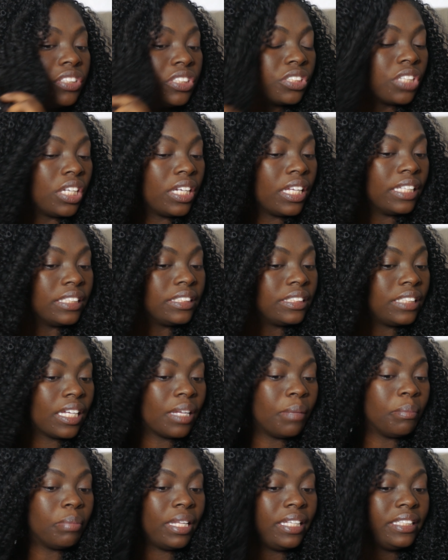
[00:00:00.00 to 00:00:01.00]
It's going to get stuck
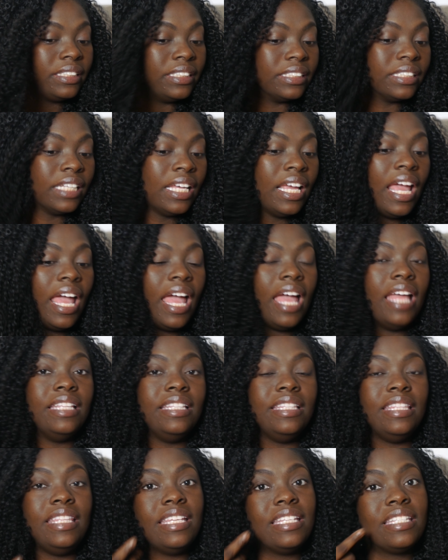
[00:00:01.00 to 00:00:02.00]
in places.
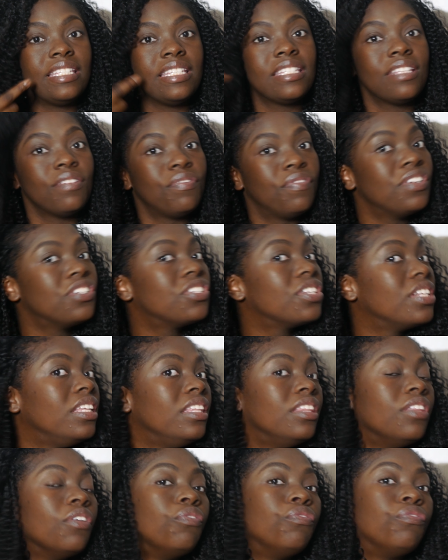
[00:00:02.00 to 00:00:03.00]
And this is officially
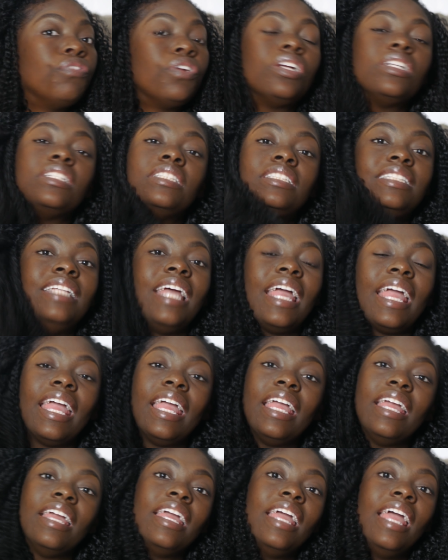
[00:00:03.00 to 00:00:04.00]
the first
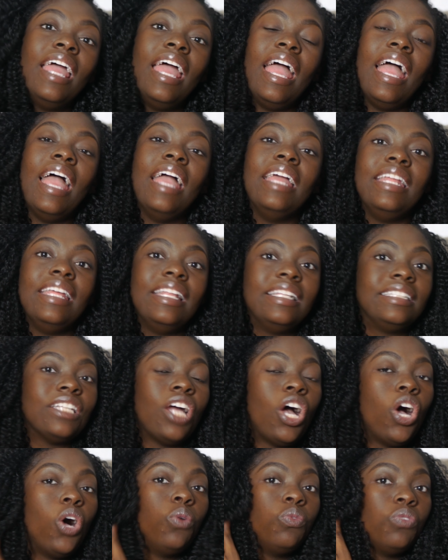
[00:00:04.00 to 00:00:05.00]
day, and it's
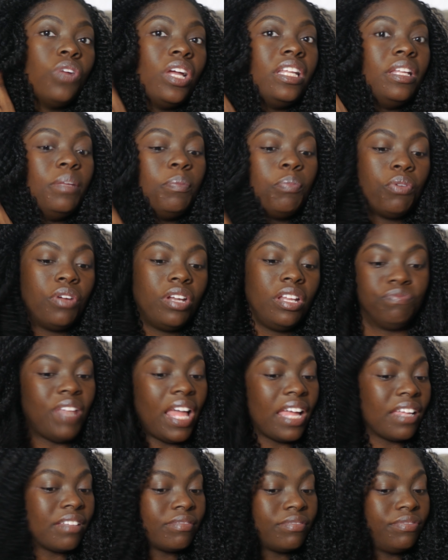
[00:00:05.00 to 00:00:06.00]
already pretty
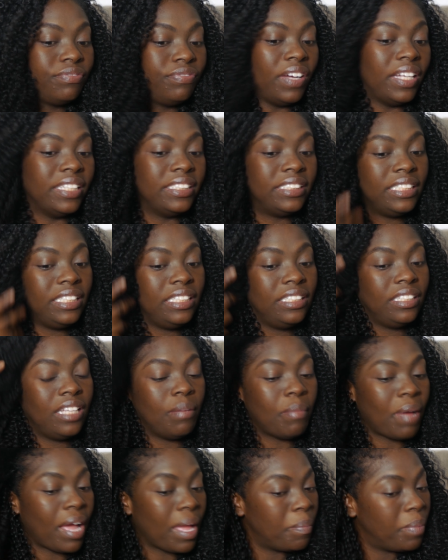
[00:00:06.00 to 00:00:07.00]
like fuzzy in
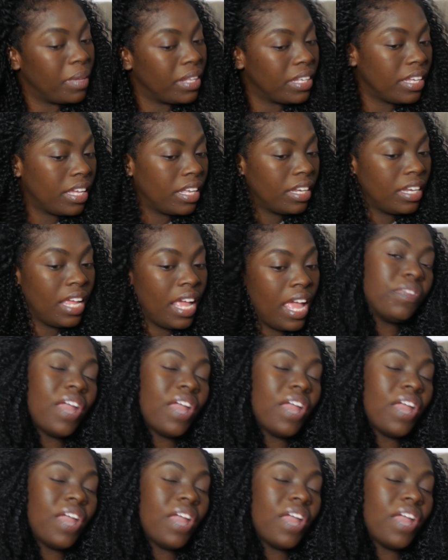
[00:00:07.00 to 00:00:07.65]
my opinion.